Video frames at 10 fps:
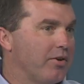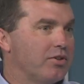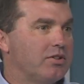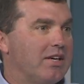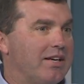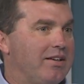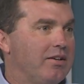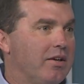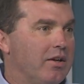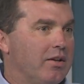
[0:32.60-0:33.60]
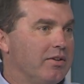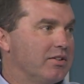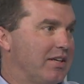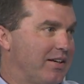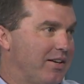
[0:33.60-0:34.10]
first day, the
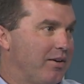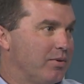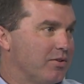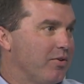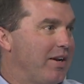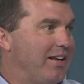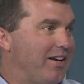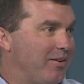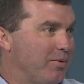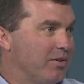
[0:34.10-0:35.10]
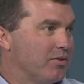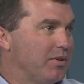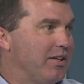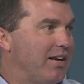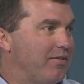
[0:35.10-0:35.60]
second day was a rain out because we
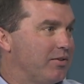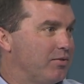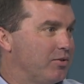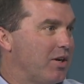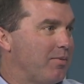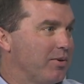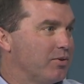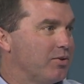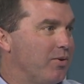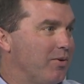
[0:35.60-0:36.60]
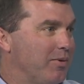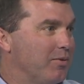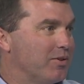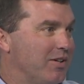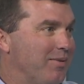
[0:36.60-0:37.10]
did have a tropical storm that
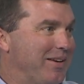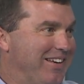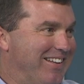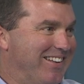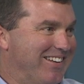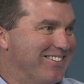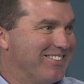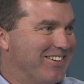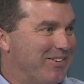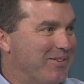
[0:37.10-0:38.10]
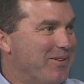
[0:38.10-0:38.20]
was coming in then. So